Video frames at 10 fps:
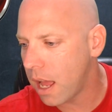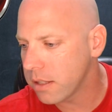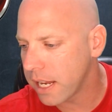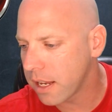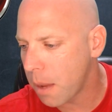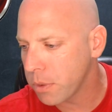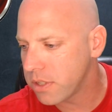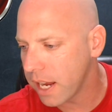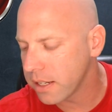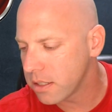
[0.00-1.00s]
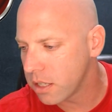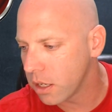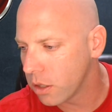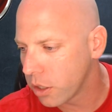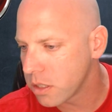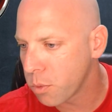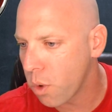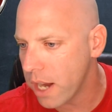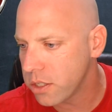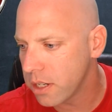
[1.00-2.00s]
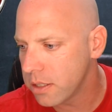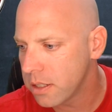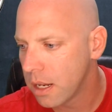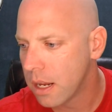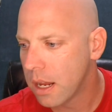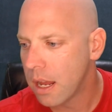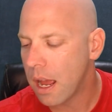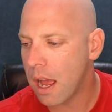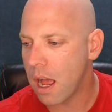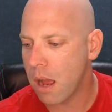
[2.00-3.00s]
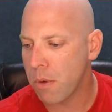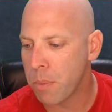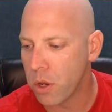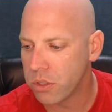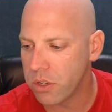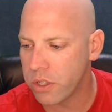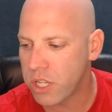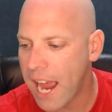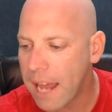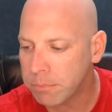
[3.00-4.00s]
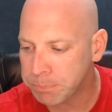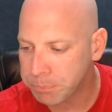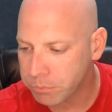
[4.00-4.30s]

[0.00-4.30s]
I'll take a couple seconds to look at some questions um, or post it in the chat.